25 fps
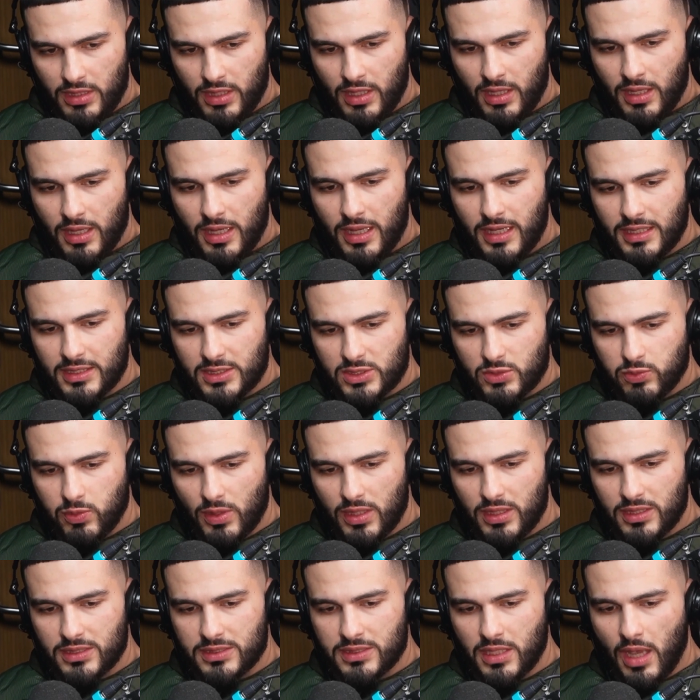mm. as
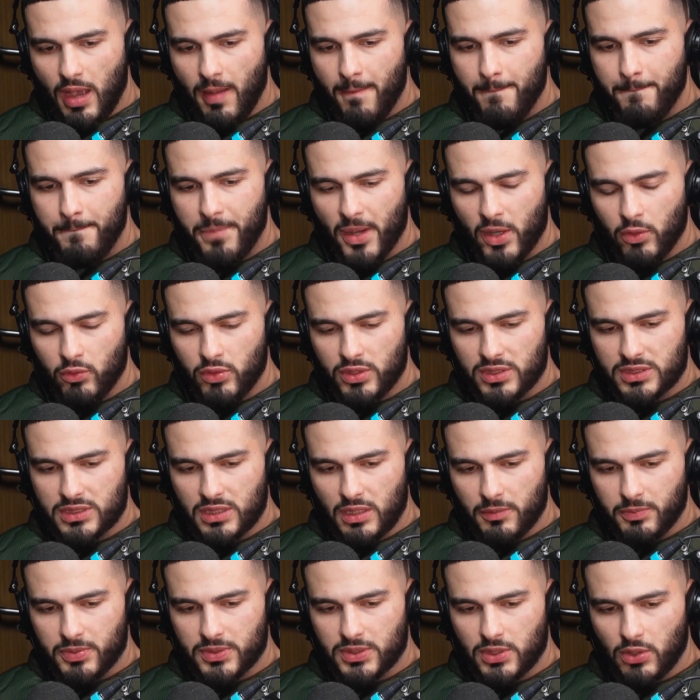well as a bonus
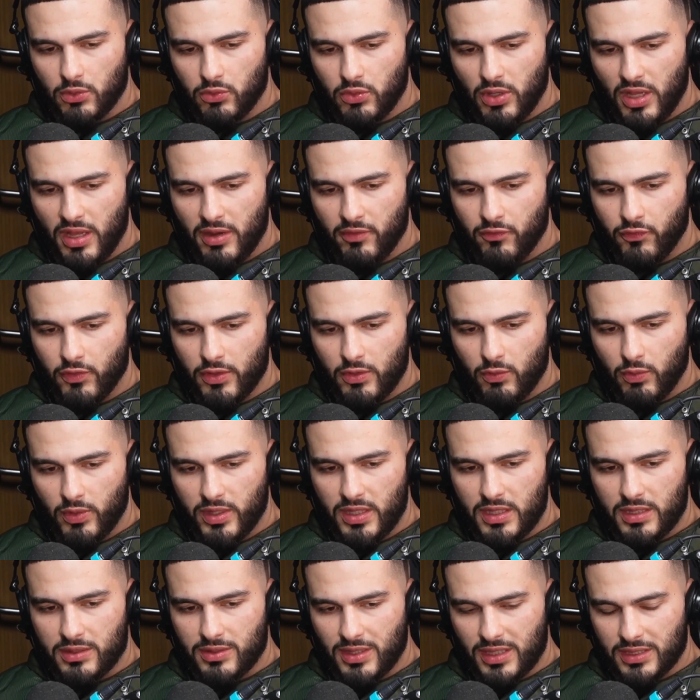episode every
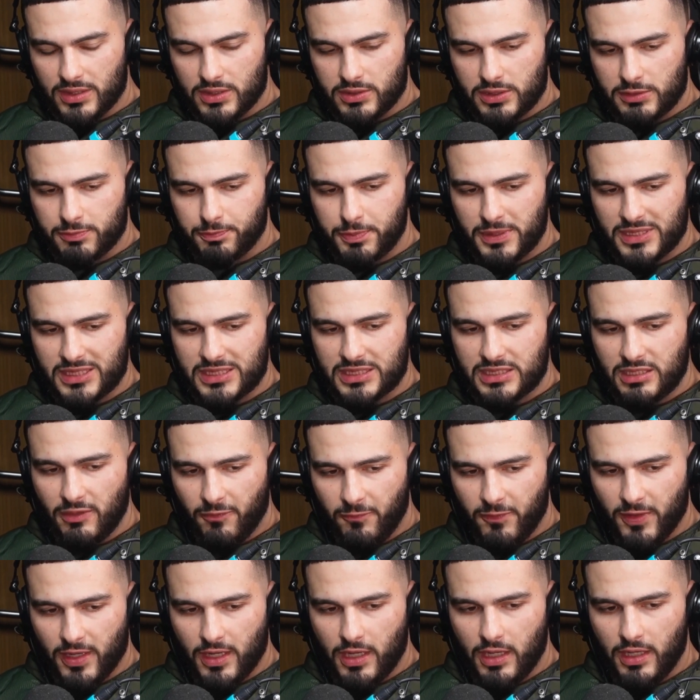week yep. that's
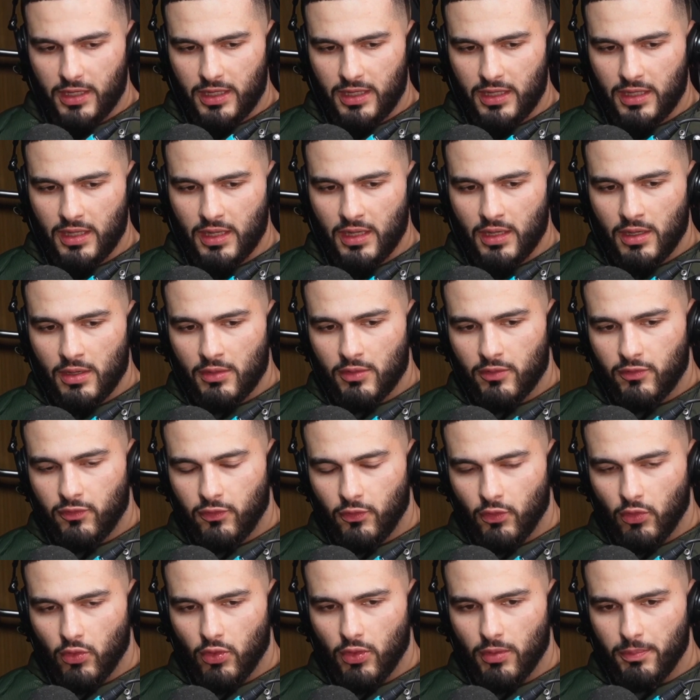specifically
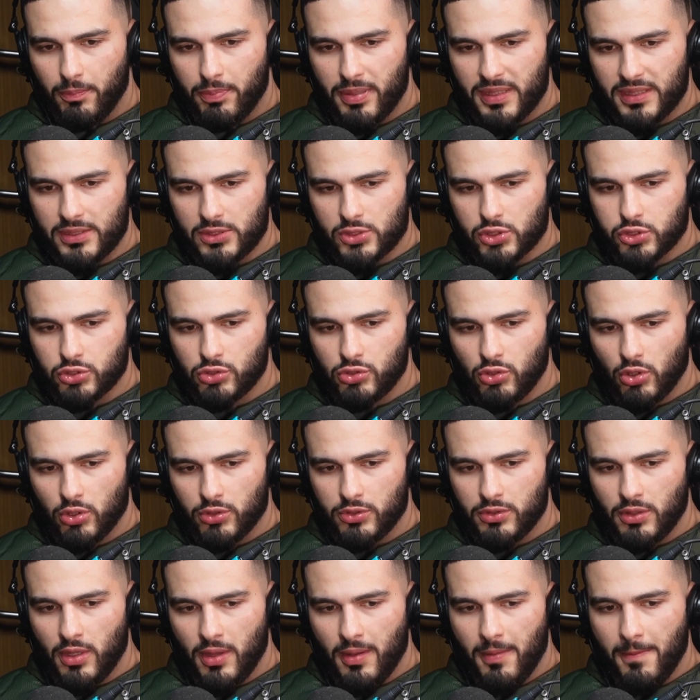for
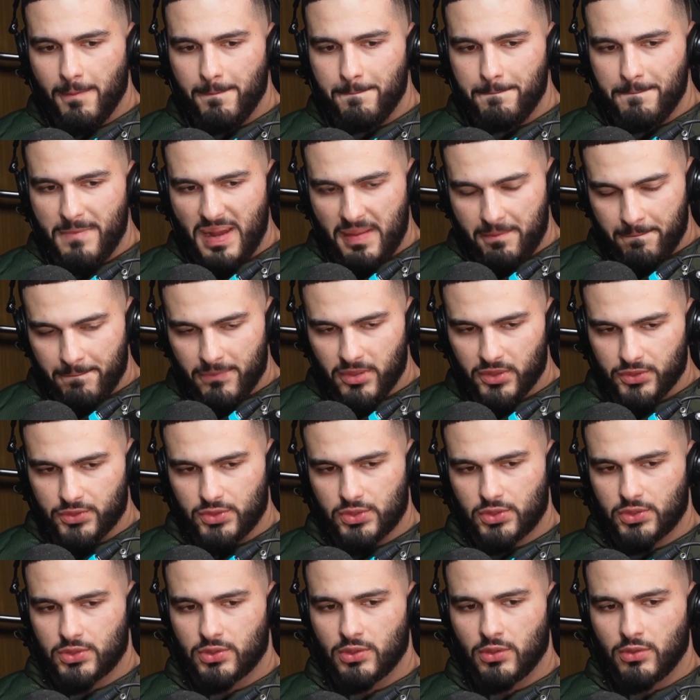Patreon
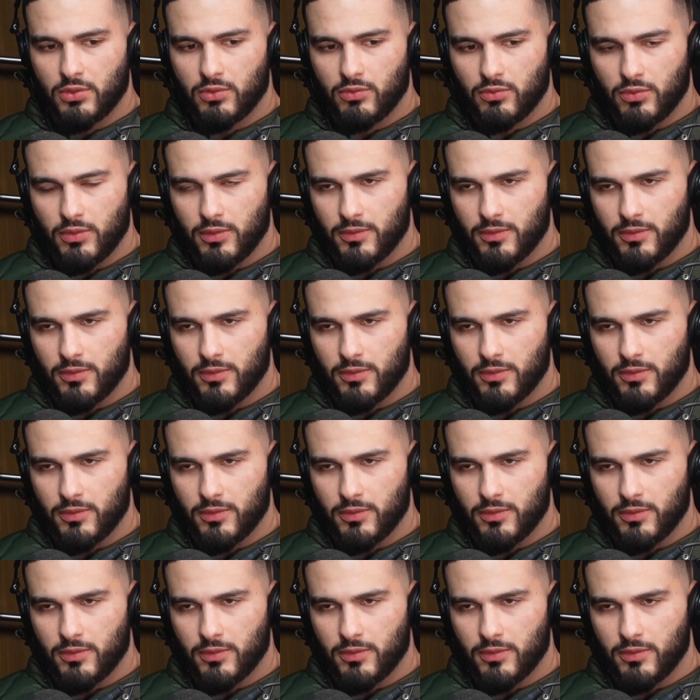members. A little bit more